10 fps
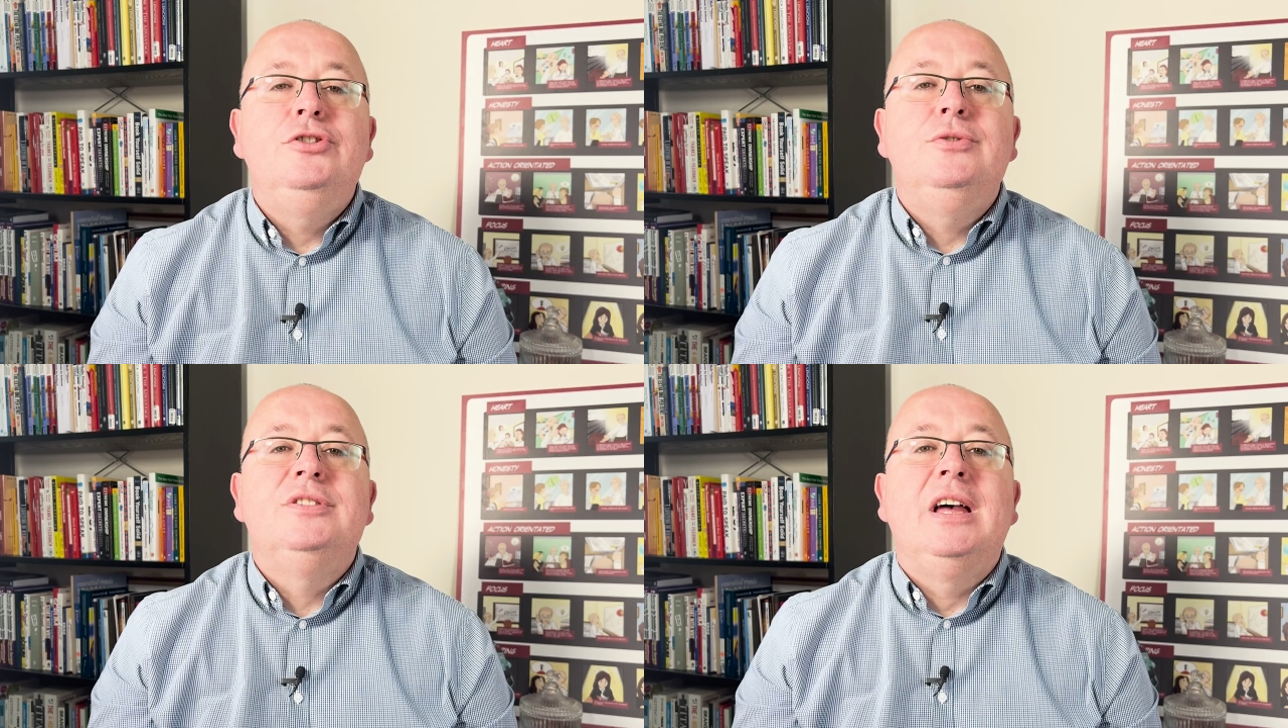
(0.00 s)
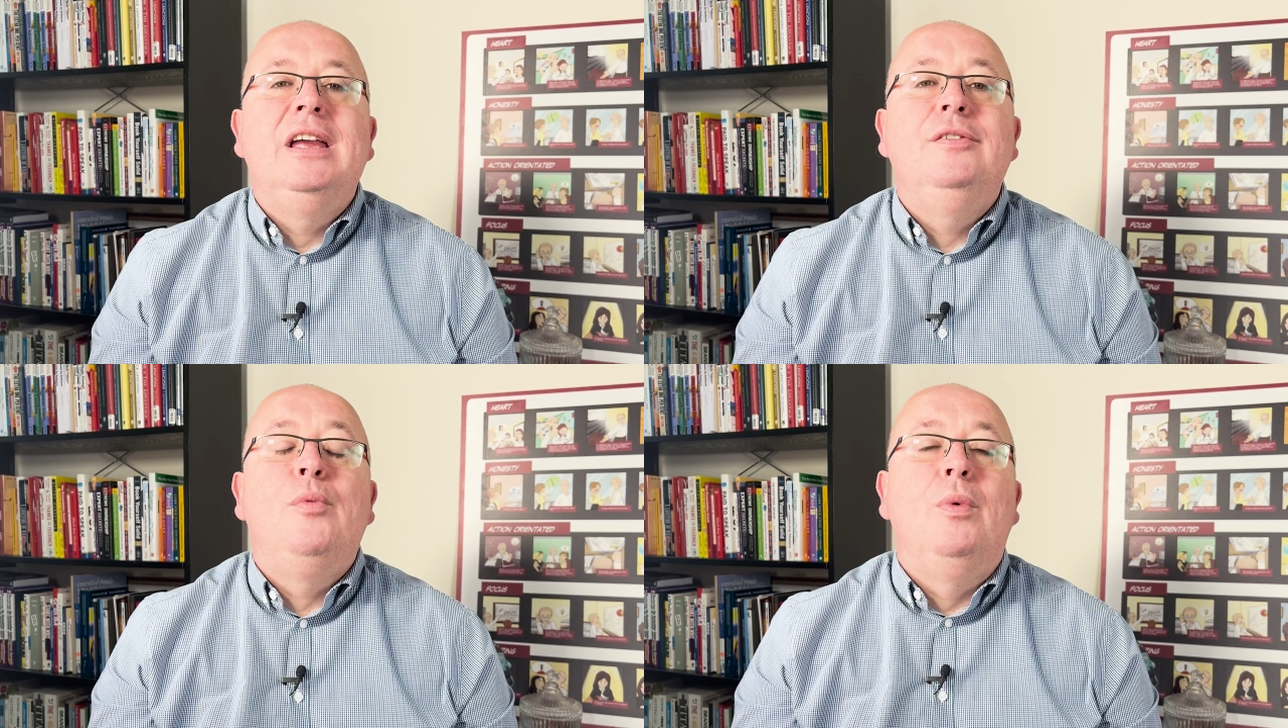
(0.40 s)

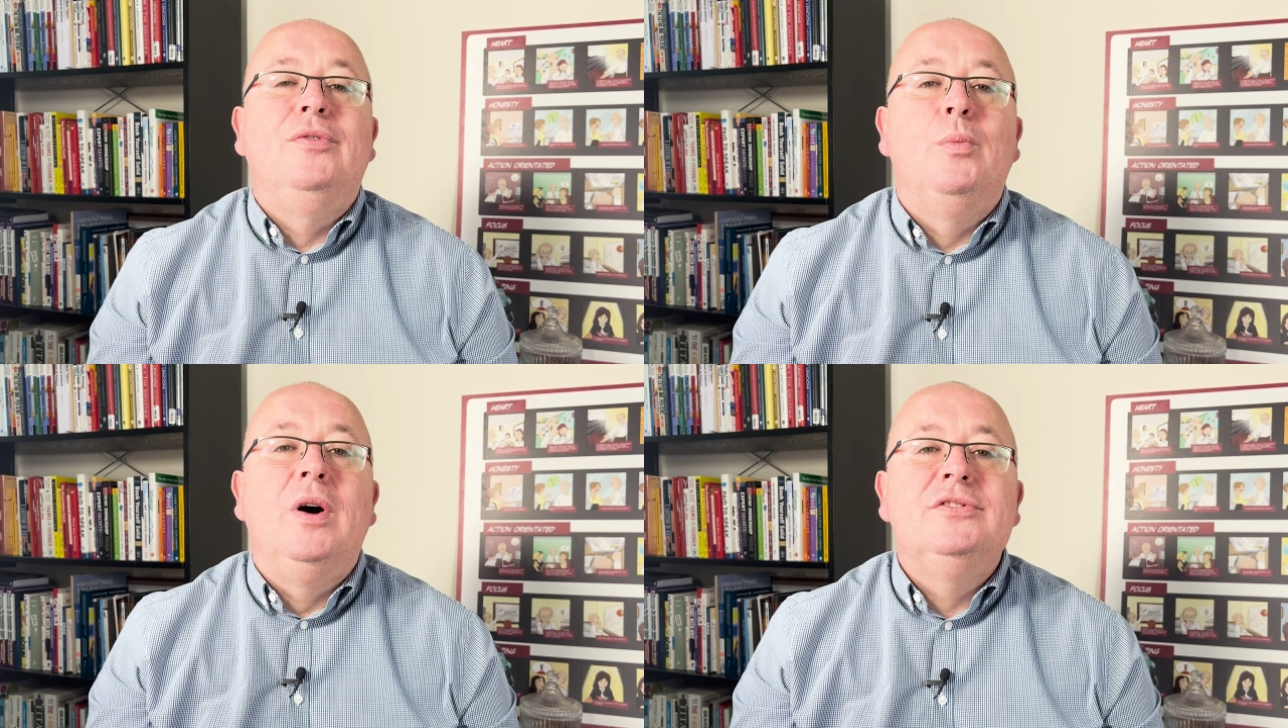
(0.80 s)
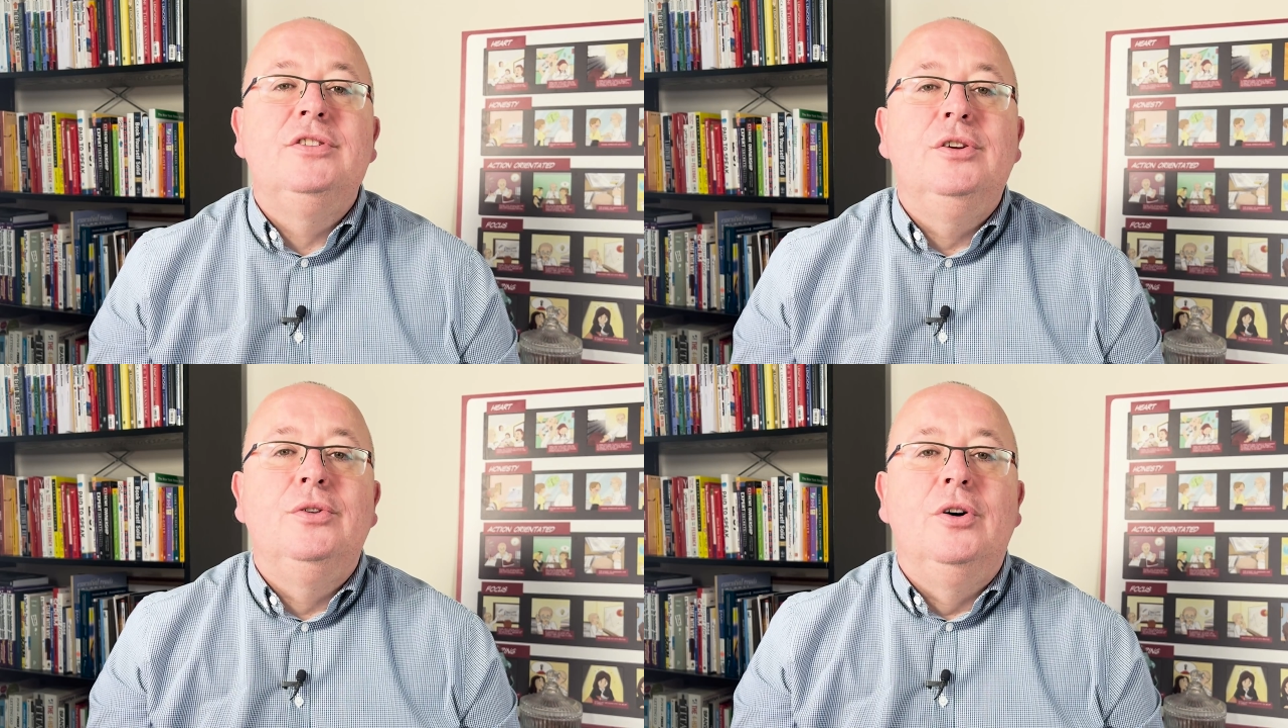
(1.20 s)
save with the ones
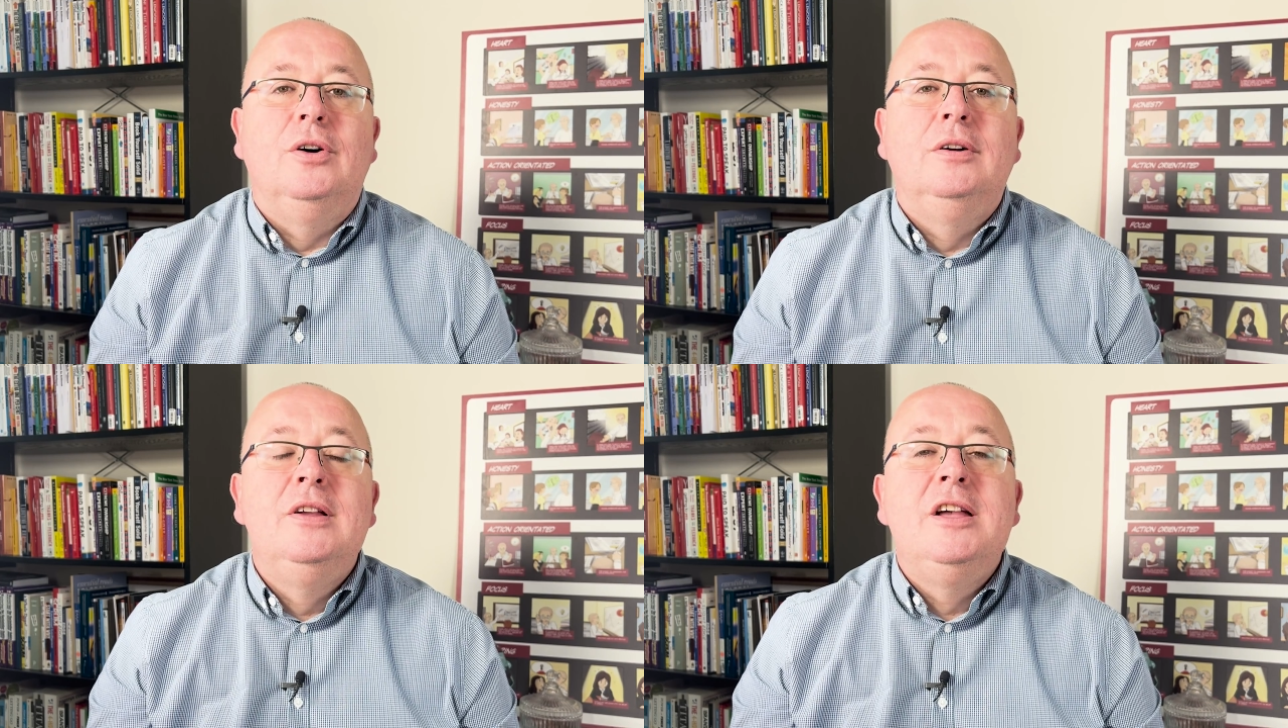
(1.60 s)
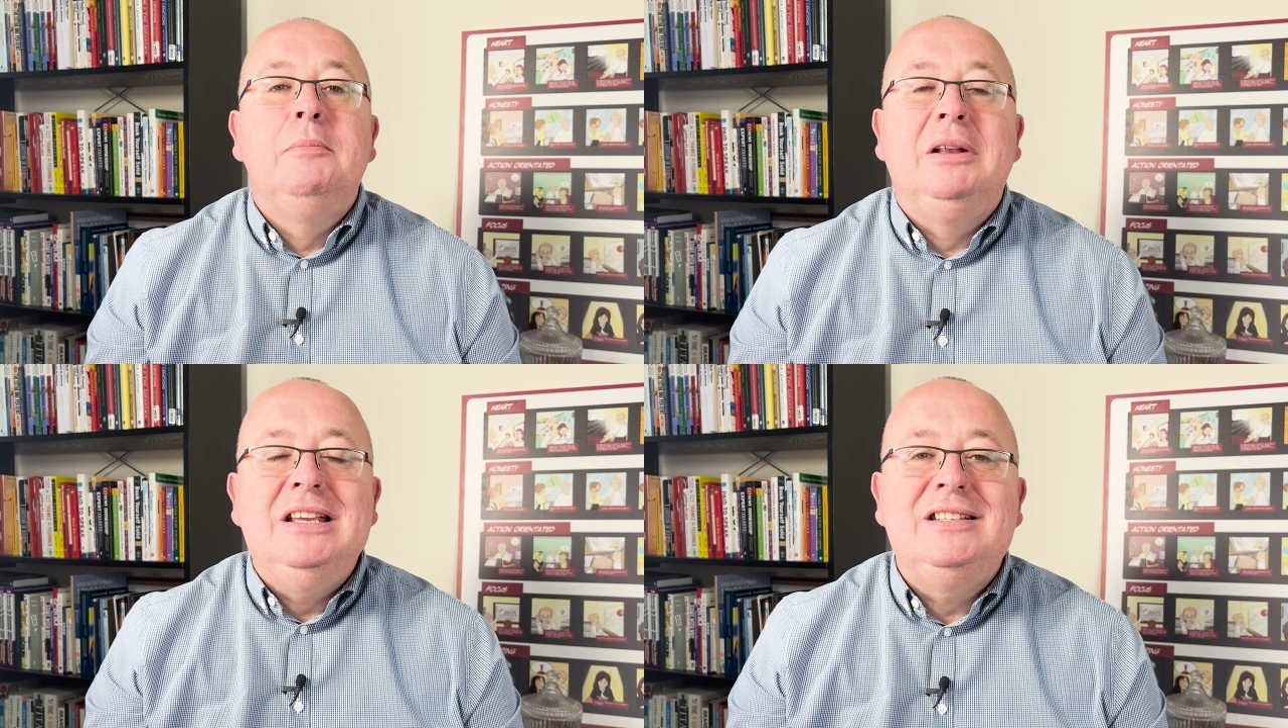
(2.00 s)
that you're not?
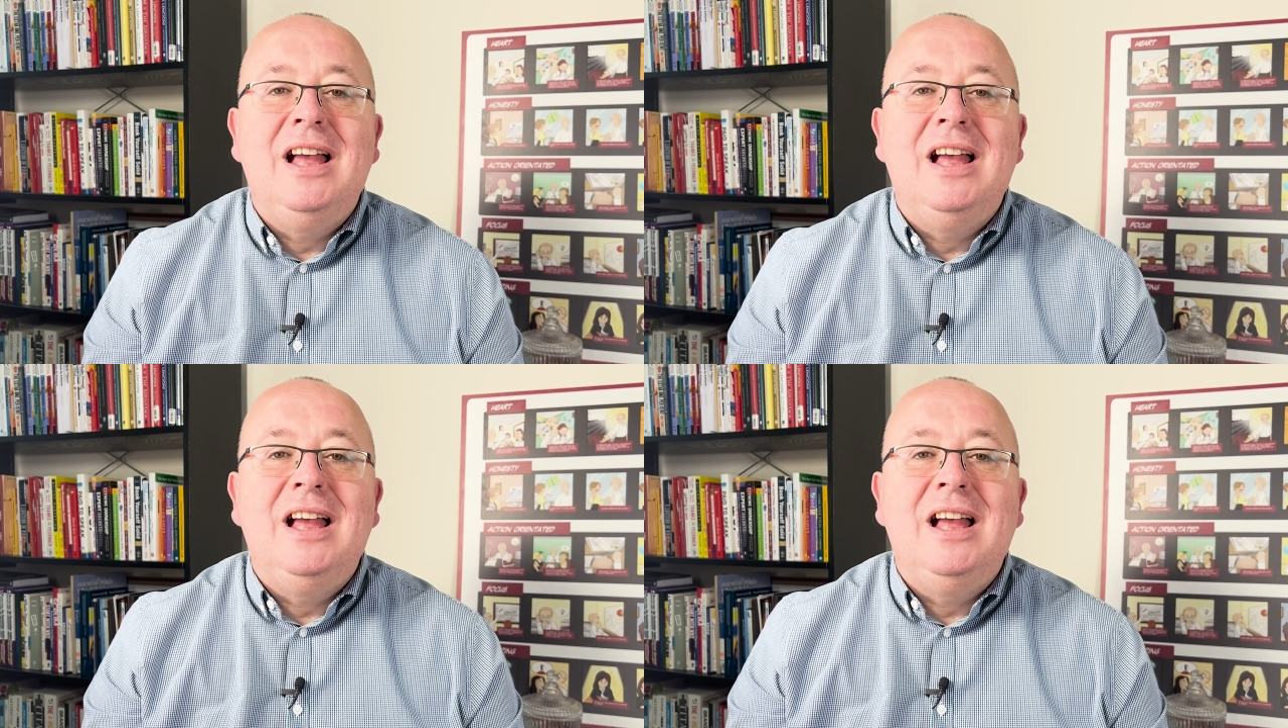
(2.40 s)
Please